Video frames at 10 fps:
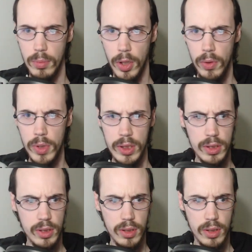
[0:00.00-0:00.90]

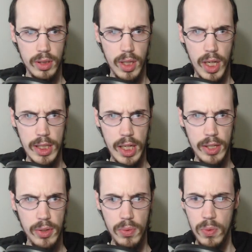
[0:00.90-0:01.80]
Meliodas, is that
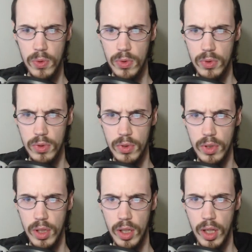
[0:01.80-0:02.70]
you?
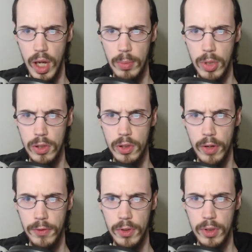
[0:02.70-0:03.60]
I applaud your
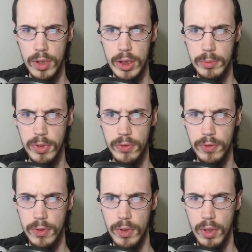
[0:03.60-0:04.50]
effort, Elizabeth.
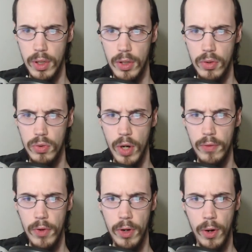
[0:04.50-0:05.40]
You tried
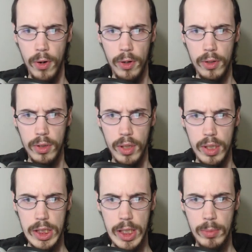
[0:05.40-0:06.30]
very hard.
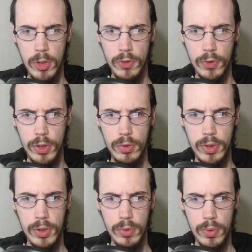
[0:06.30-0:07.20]
The same goes for you,
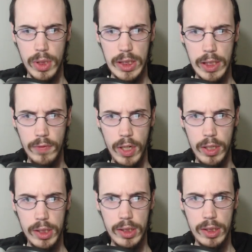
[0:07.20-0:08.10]
too, the Seven
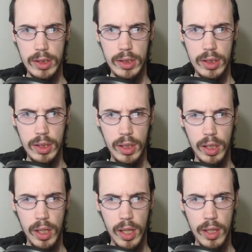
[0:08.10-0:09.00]
Deadly Sins.
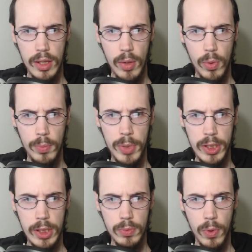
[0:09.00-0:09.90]
That rare
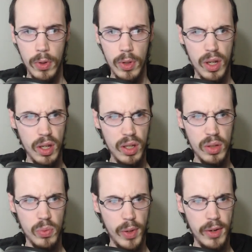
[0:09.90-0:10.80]
beast as well, huh?
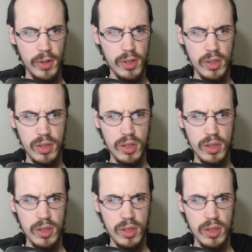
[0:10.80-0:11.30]
Rare.